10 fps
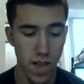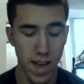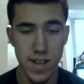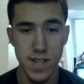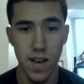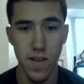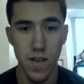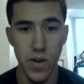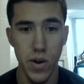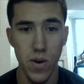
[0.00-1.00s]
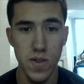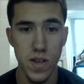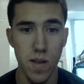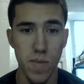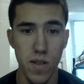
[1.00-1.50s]
Like I said, your goal is
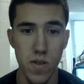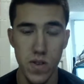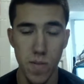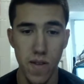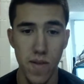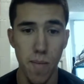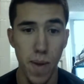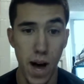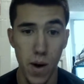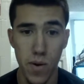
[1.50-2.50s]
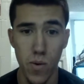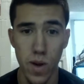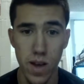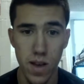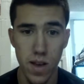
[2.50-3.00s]
going to be losing maybe a pound a
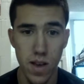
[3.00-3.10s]
week.